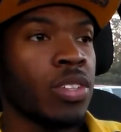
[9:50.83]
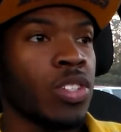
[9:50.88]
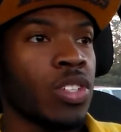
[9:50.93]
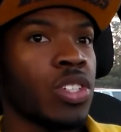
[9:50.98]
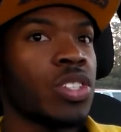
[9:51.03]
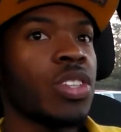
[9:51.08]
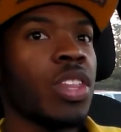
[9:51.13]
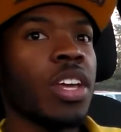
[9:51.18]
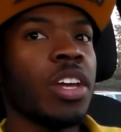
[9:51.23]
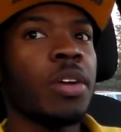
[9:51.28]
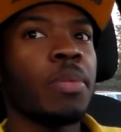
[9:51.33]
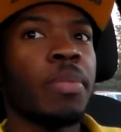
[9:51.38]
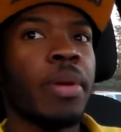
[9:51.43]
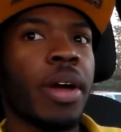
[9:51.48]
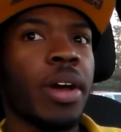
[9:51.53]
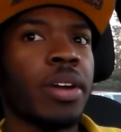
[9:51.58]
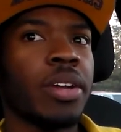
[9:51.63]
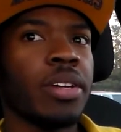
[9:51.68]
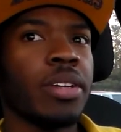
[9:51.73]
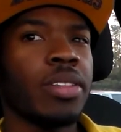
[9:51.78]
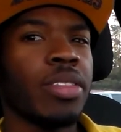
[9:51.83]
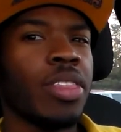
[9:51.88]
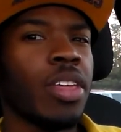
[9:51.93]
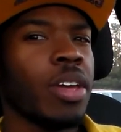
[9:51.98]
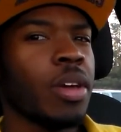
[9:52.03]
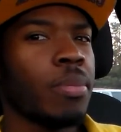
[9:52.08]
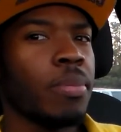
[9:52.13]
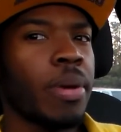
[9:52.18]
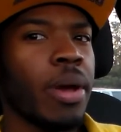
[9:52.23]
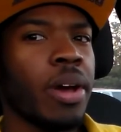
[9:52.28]
Just think about it.
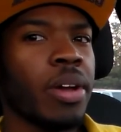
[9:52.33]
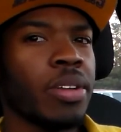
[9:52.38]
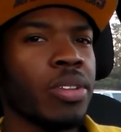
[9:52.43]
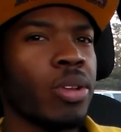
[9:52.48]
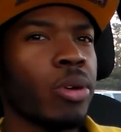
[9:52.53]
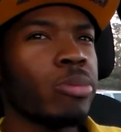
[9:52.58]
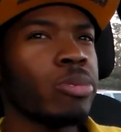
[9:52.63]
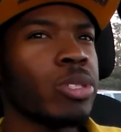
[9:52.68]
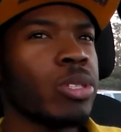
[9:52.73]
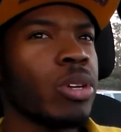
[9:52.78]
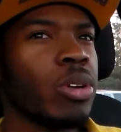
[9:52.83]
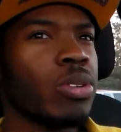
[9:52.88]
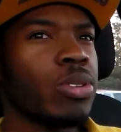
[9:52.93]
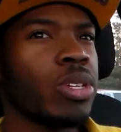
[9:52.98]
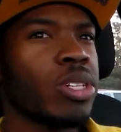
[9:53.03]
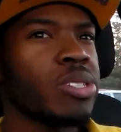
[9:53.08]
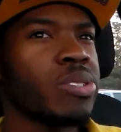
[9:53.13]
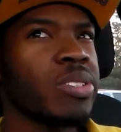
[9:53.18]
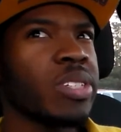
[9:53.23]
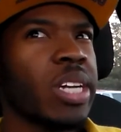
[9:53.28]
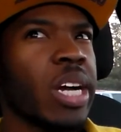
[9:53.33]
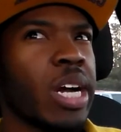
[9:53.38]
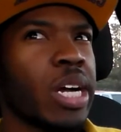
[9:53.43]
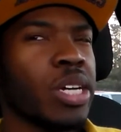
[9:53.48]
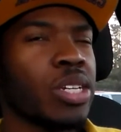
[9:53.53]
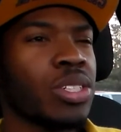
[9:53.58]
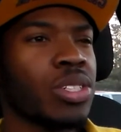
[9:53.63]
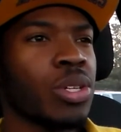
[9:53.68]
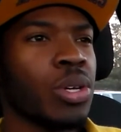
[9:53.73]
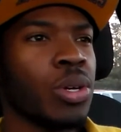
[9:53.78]
Think about it. Those of you
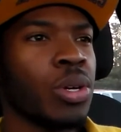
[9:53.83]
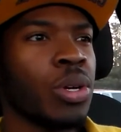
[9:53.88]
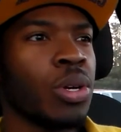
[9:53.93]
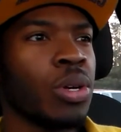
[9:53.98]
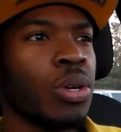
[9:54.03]
guys